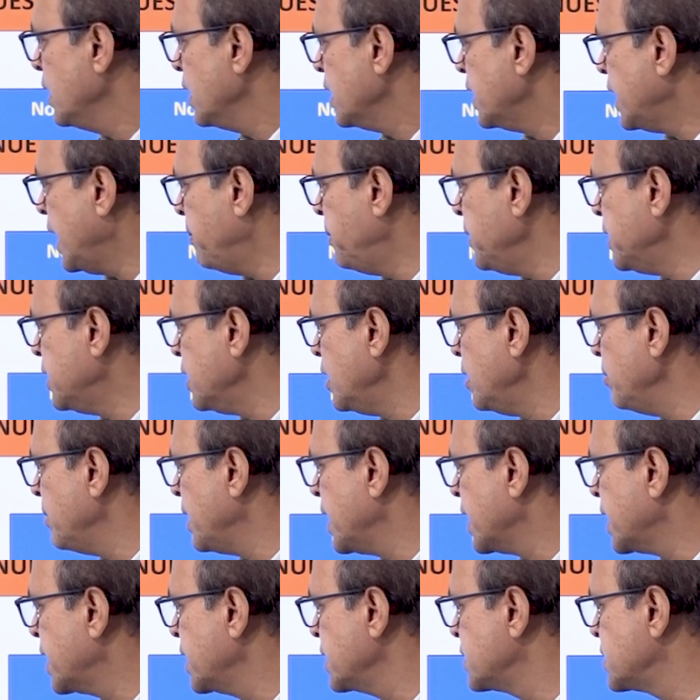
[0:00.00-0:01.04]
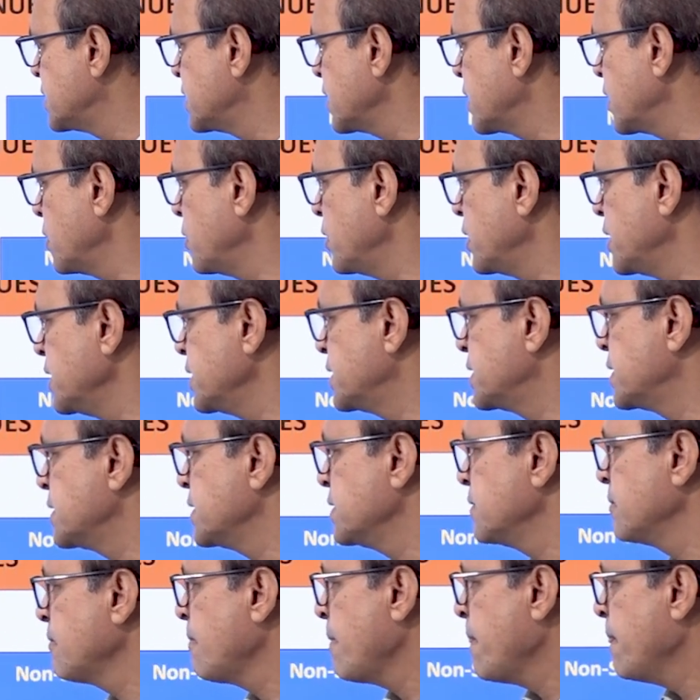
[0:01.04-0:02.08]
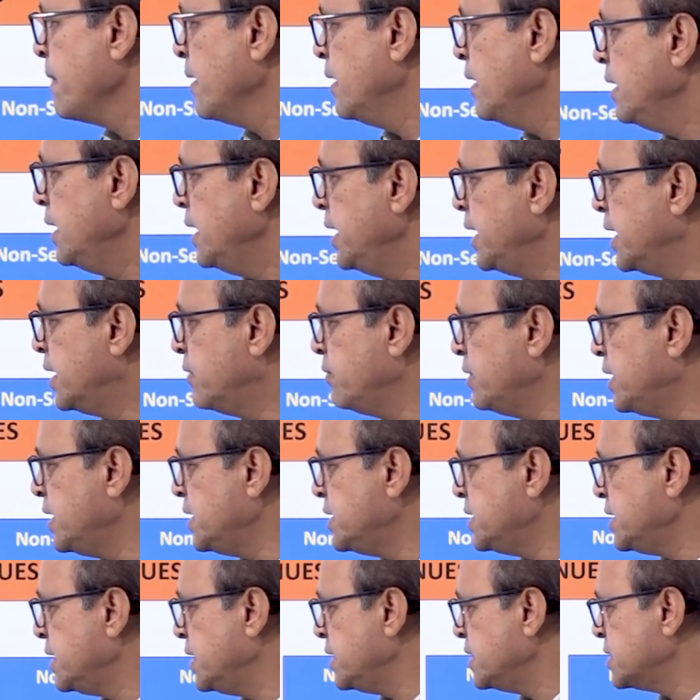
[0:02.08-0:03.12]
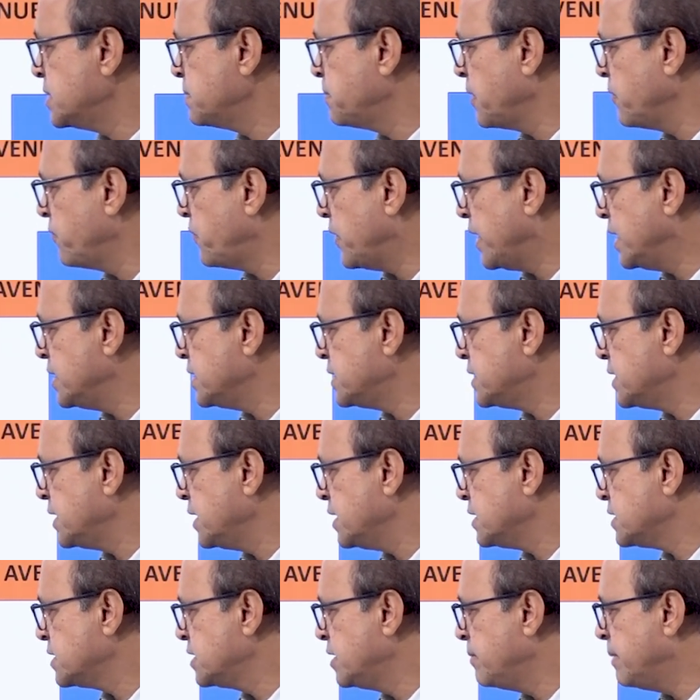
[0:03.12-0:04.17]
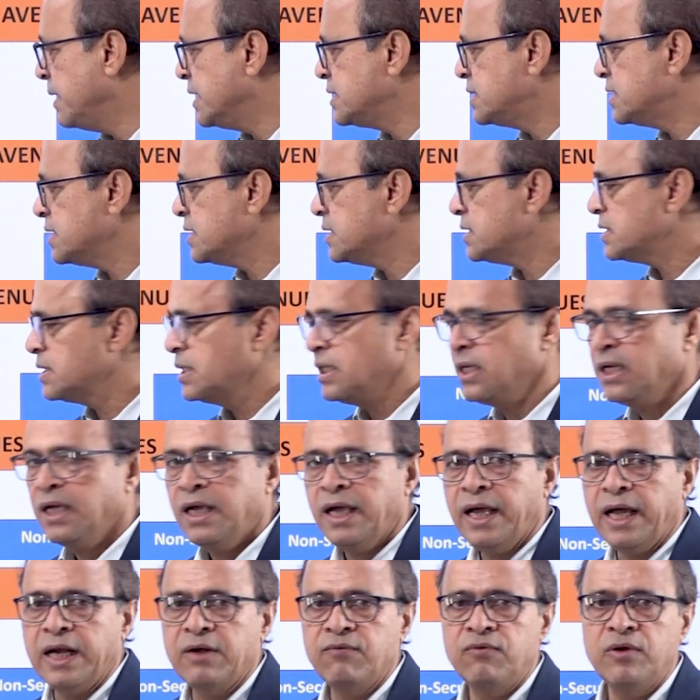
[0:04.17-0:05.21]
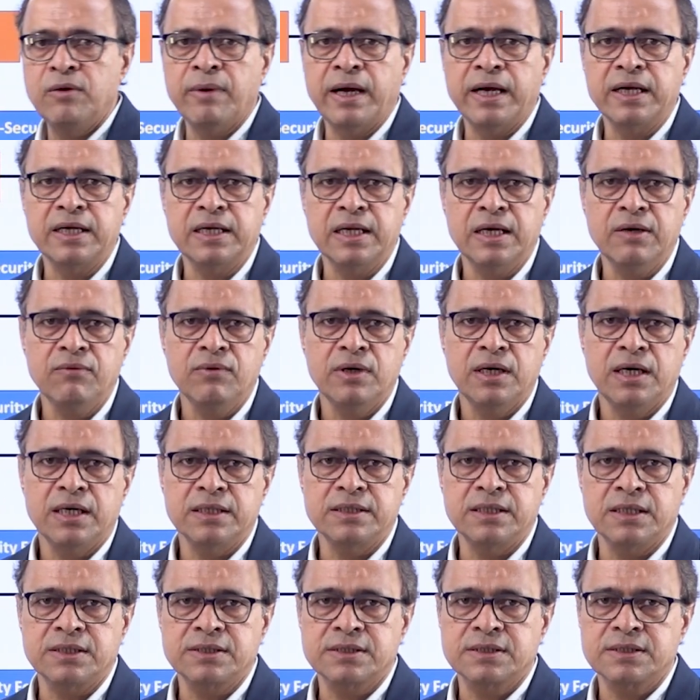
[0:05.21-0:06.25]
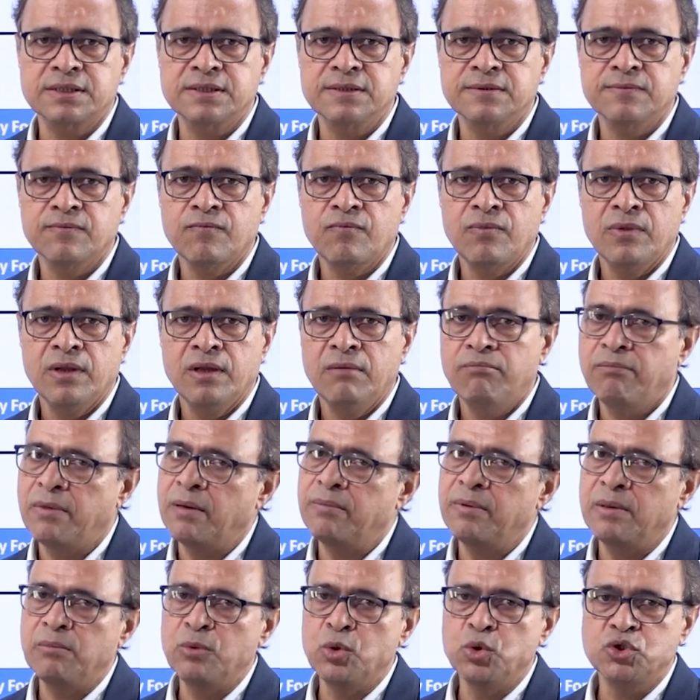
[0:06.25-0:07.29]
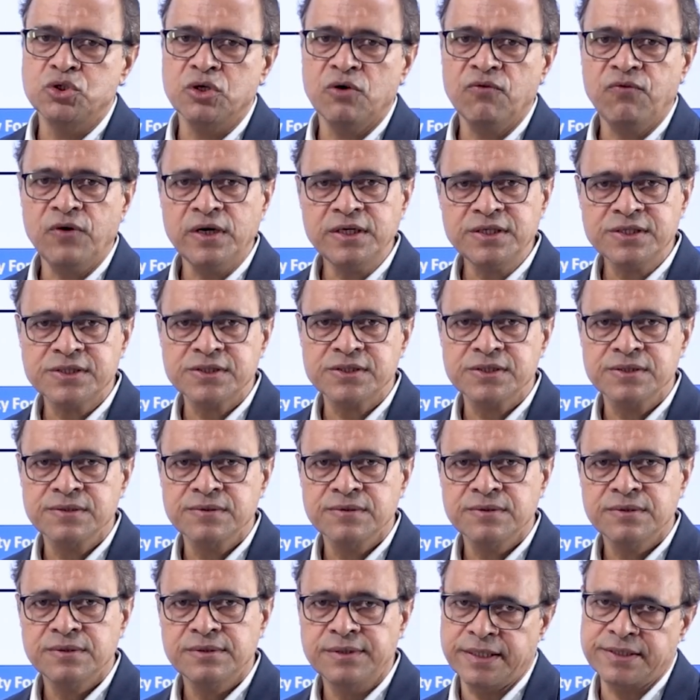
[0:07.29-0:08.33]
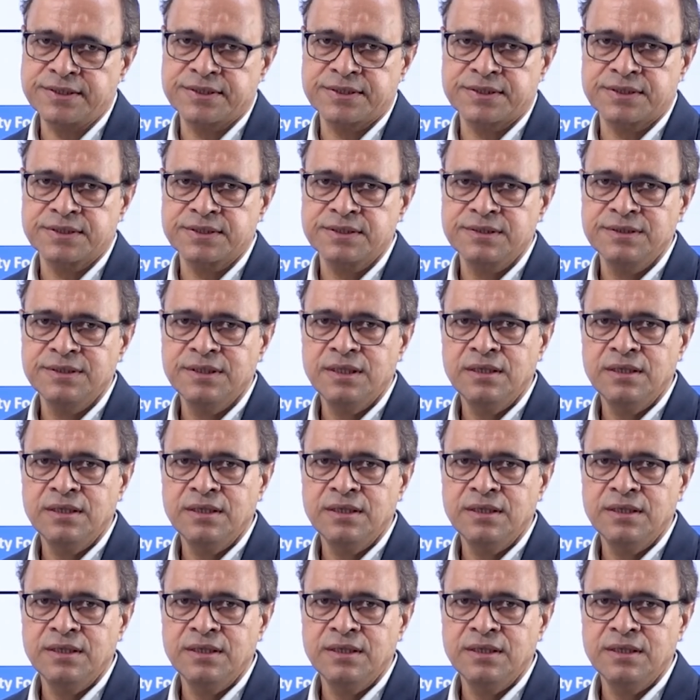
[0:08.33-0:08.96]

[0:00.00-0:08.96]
Capital market securities, equity shares, preference shares, debentures, and we might have others. Maybe mutual funds, yes,